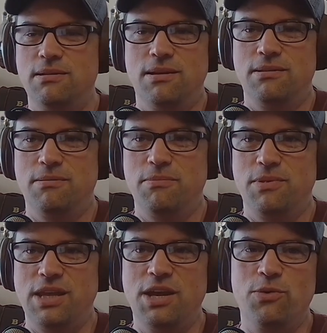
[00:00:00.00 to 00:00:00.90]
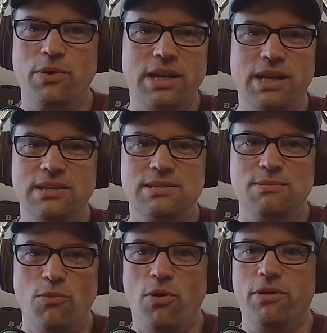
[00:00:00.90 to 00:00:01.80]
the ingredients
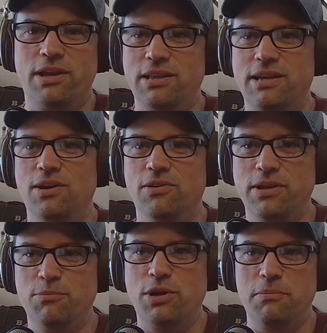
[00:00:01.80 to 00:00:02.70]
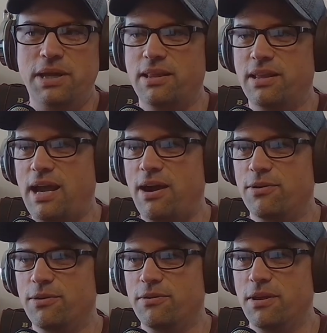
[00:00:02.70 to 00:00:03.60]
more illegal and put them behind the
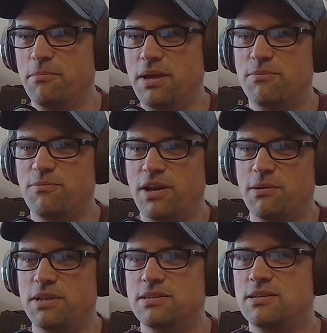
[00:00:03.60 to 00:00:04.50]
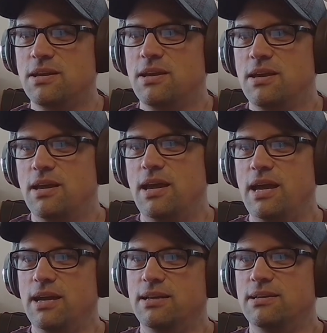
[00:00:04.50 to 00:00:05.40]
counter, the methamphetamines,
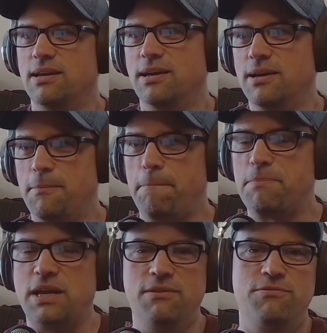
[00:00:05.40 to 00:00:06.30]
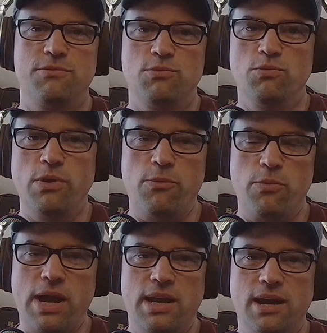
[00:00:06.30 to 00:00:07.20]
and kind of
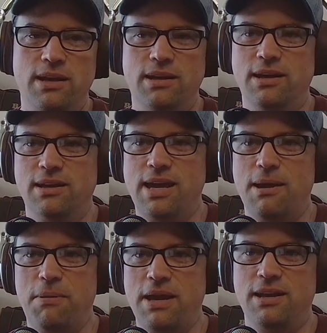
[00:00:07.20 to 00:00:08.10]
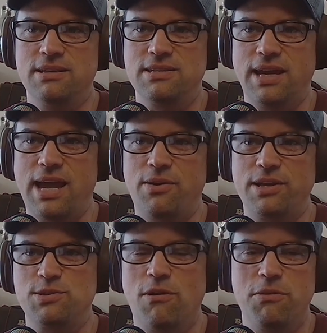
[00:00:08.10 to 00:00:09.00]
ran on a campaign on saying, "Hey, I
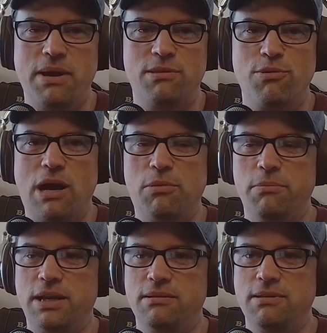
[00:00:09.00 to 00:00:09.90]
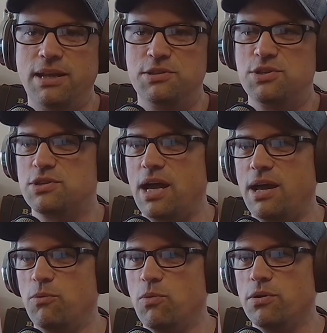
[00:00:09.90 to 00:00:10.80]
solved the meth problem, and it's just
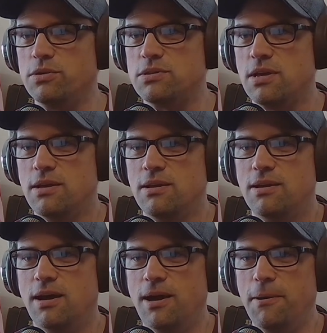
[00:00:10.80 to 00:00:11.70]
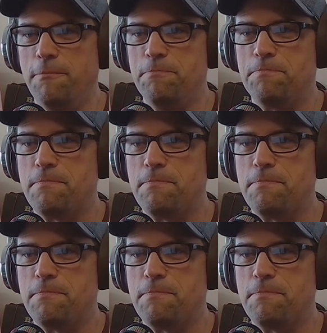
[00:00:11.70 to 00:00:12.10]
gotten worse." Um,